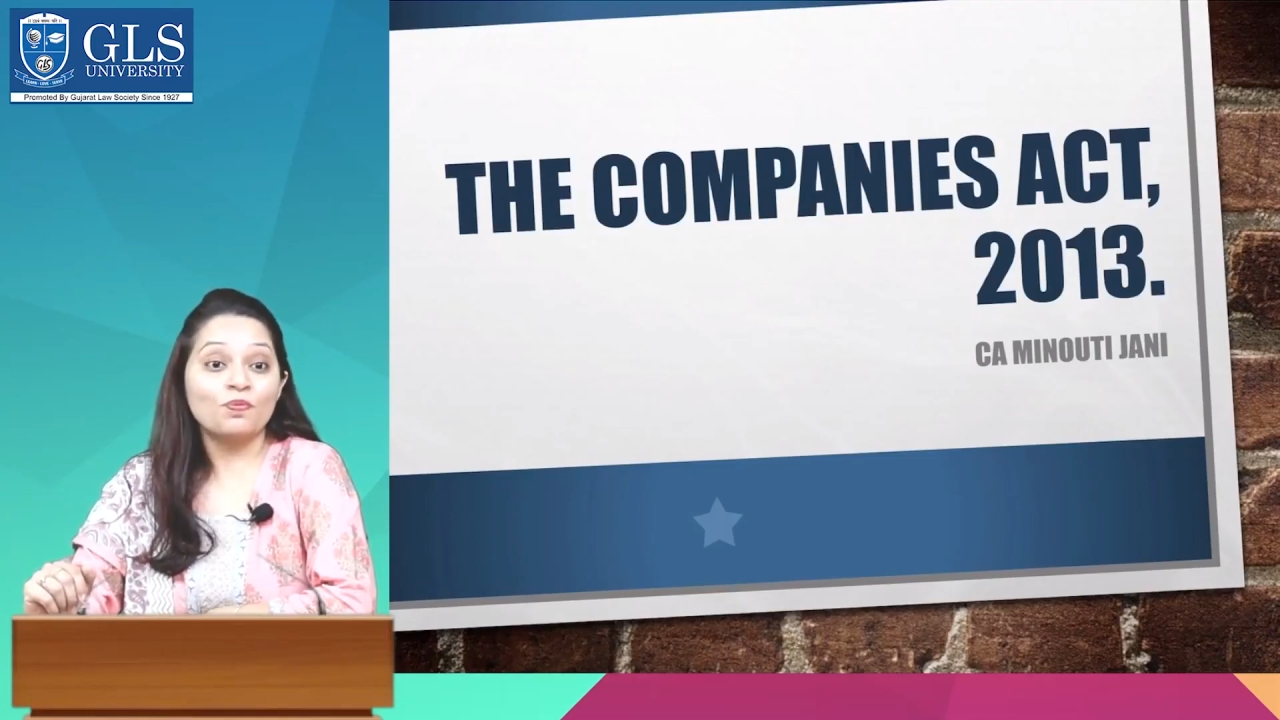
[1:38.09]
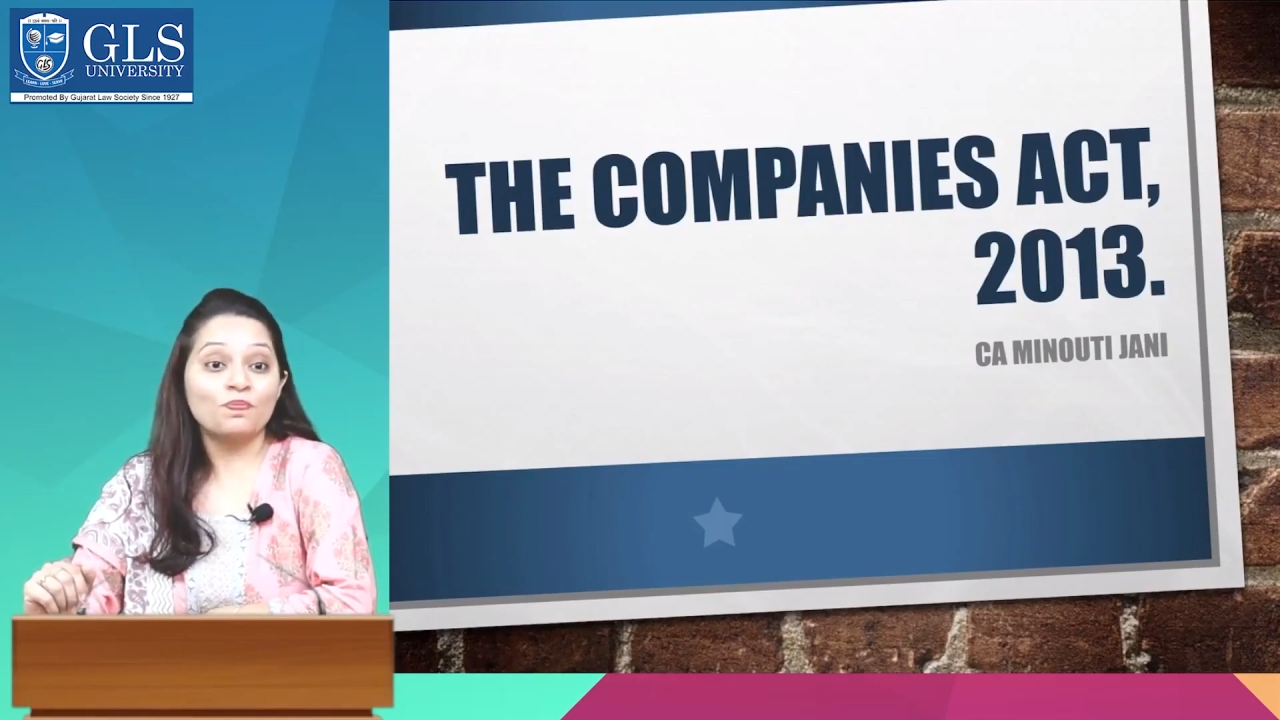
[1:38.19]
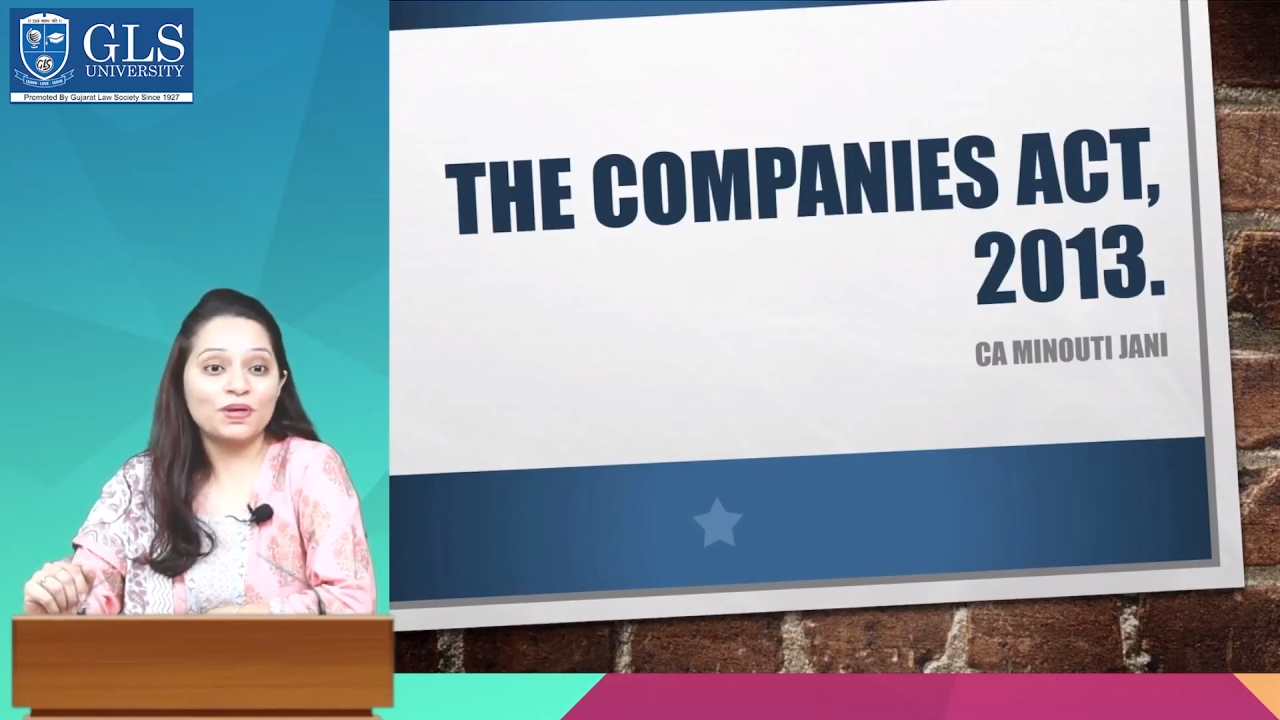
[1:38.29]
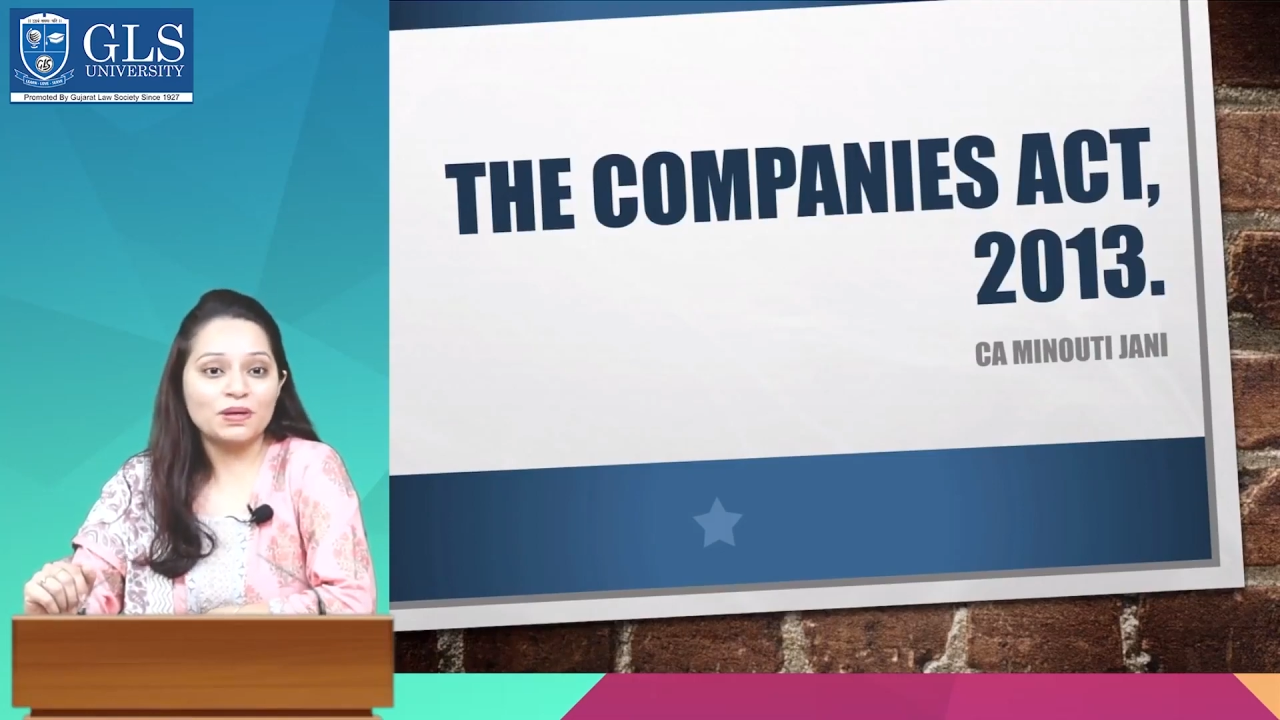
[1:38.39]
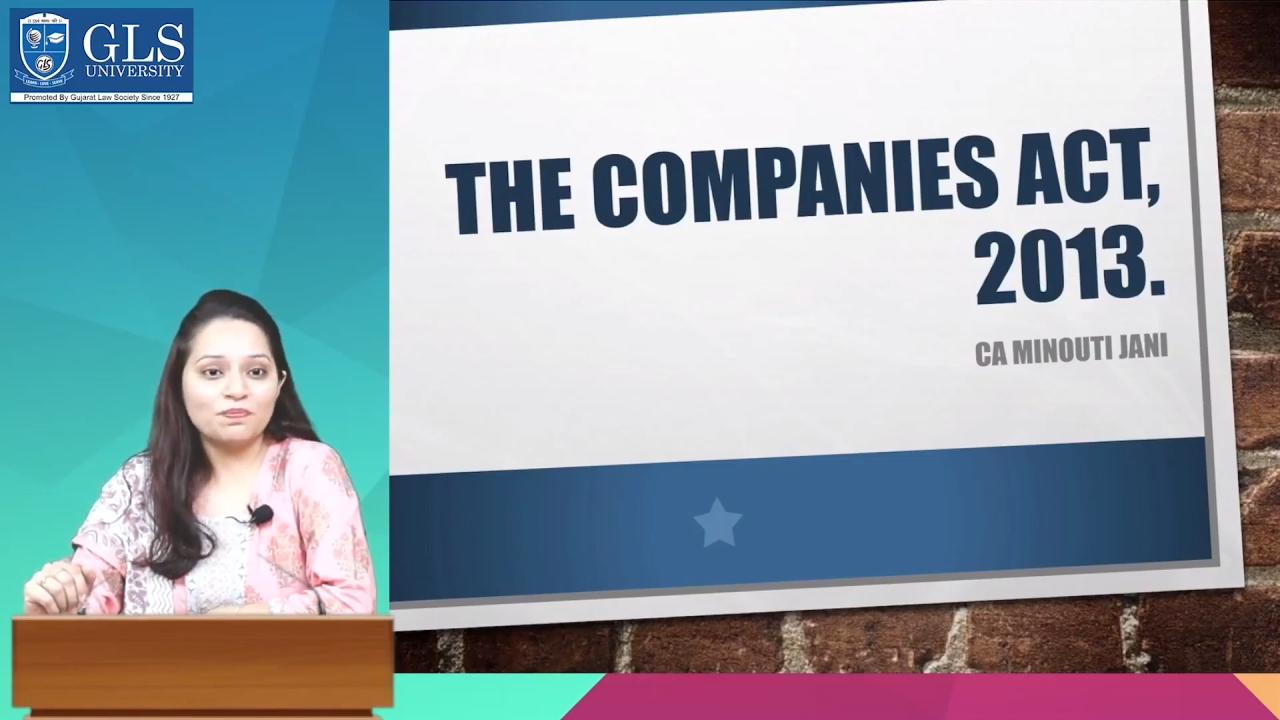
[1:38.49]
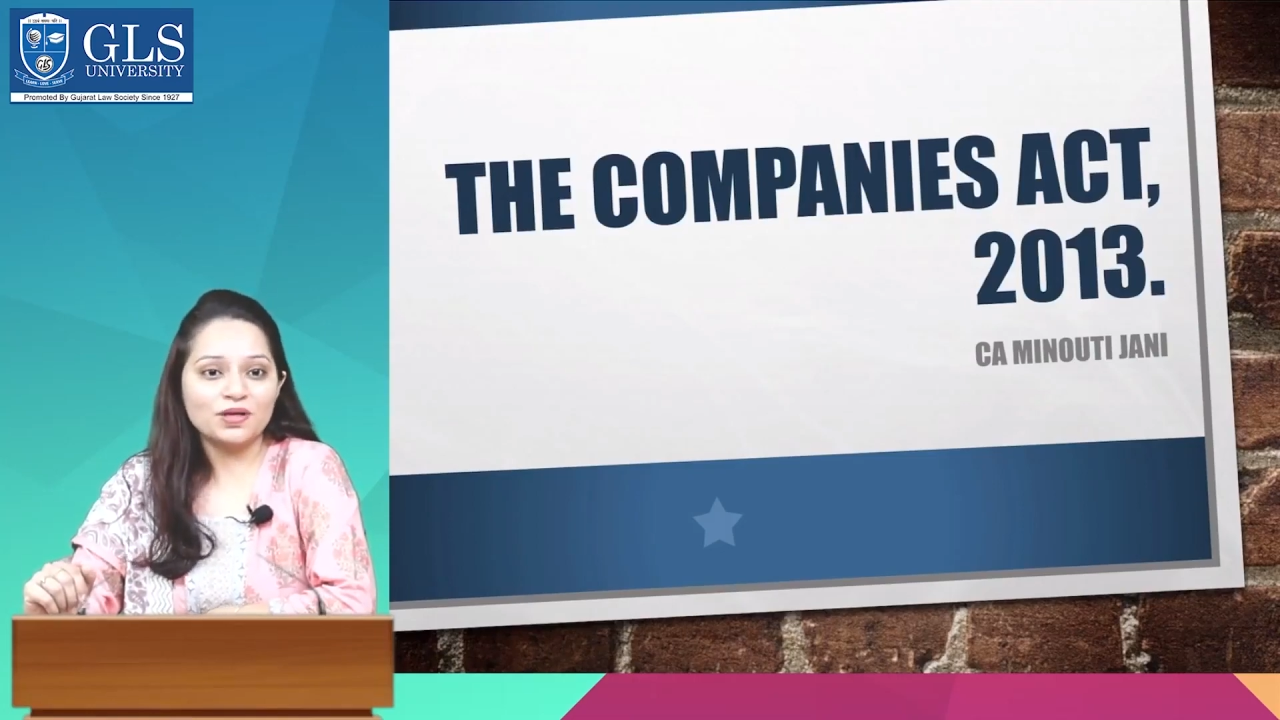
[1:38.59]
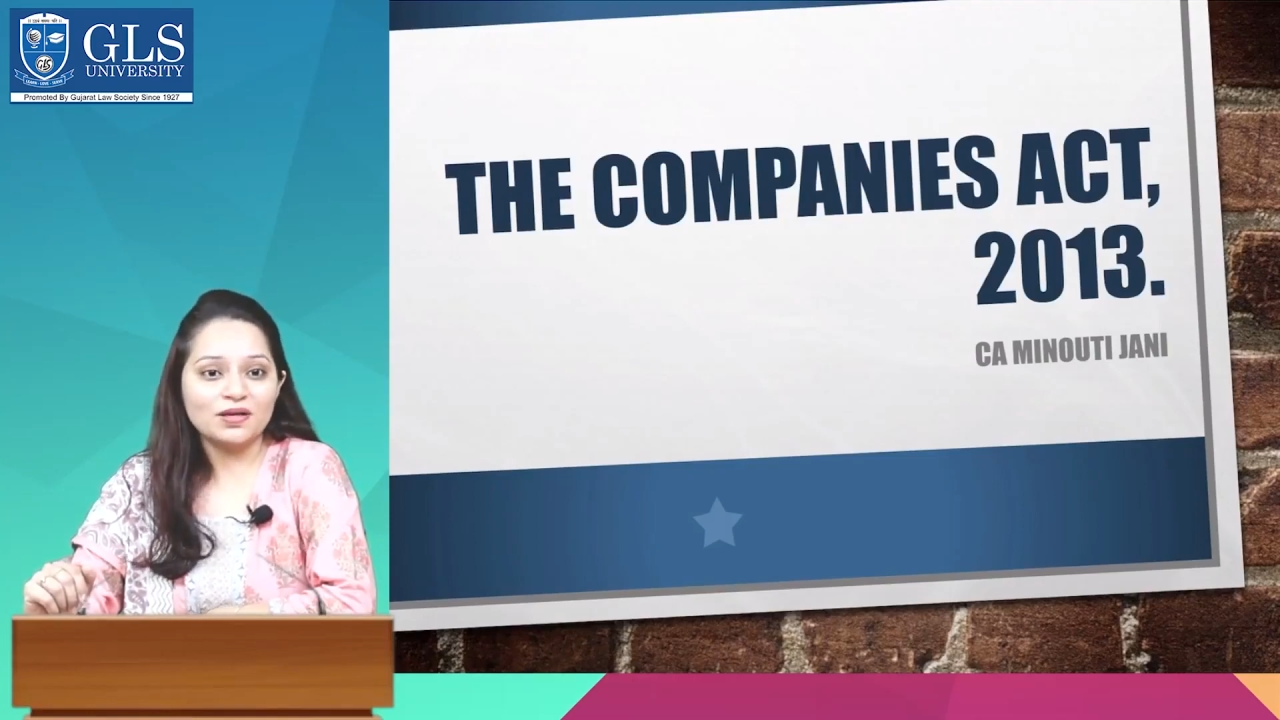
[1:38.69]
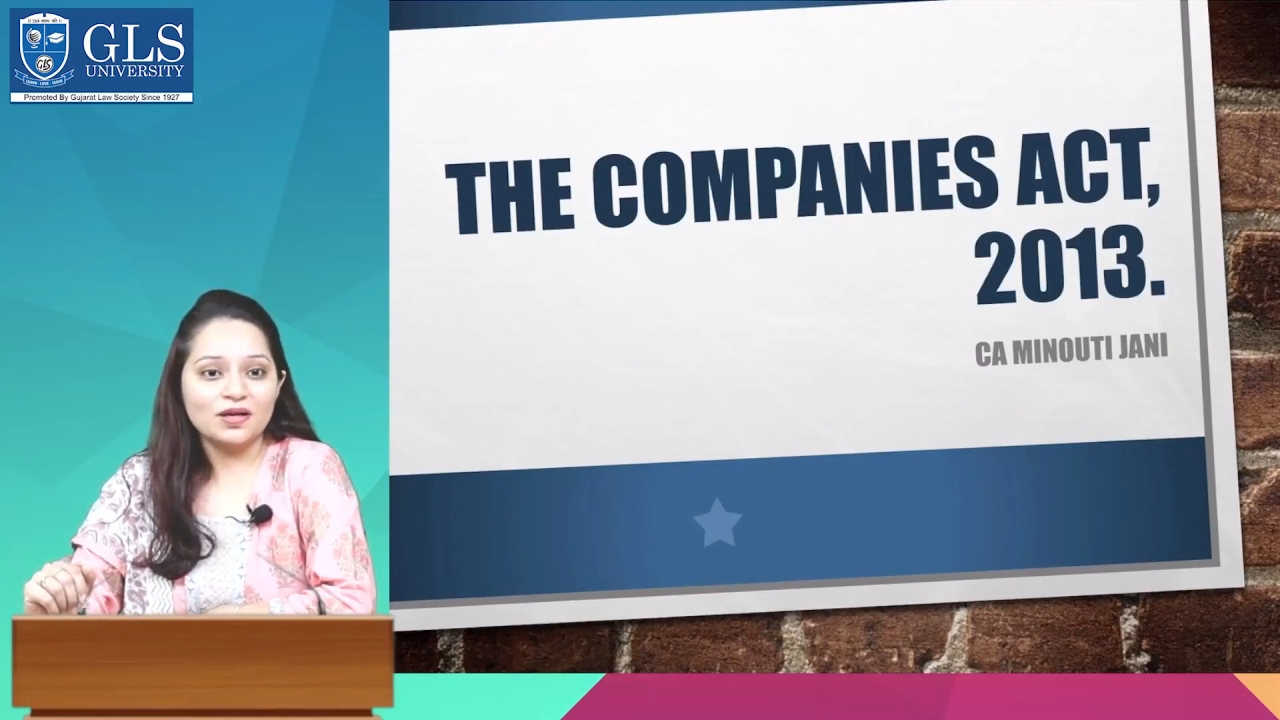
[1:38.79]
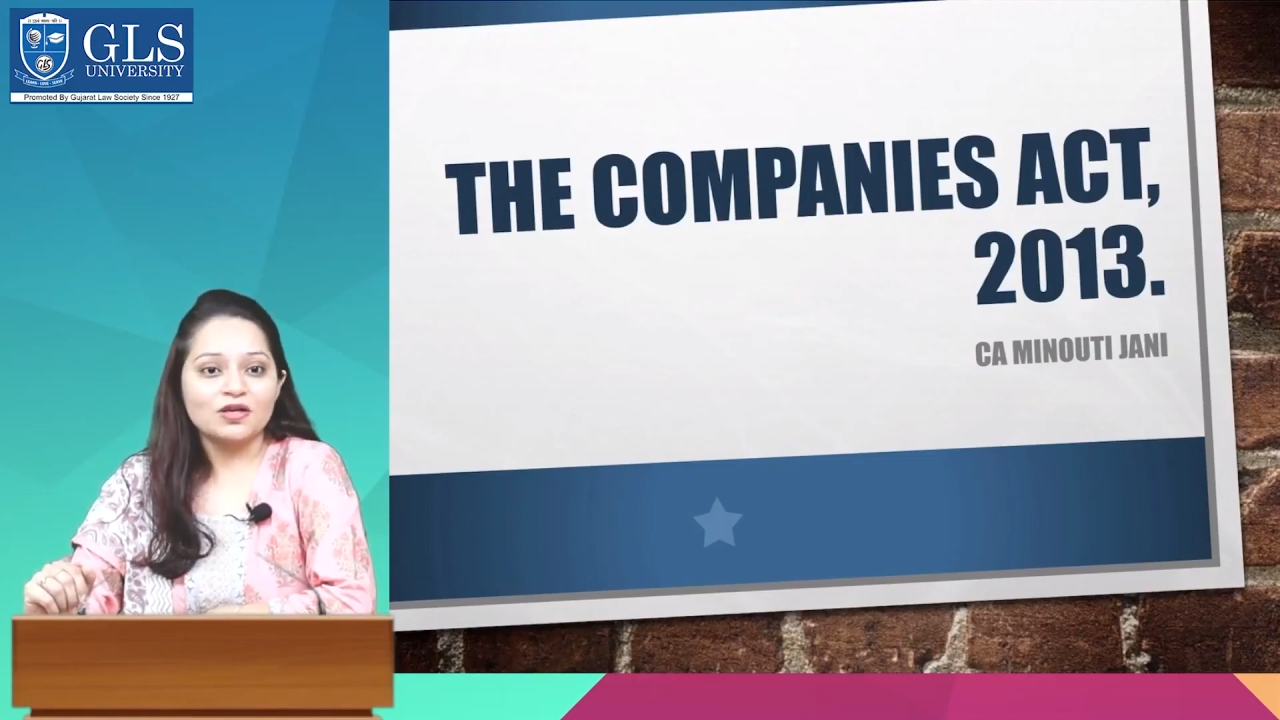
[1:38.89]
people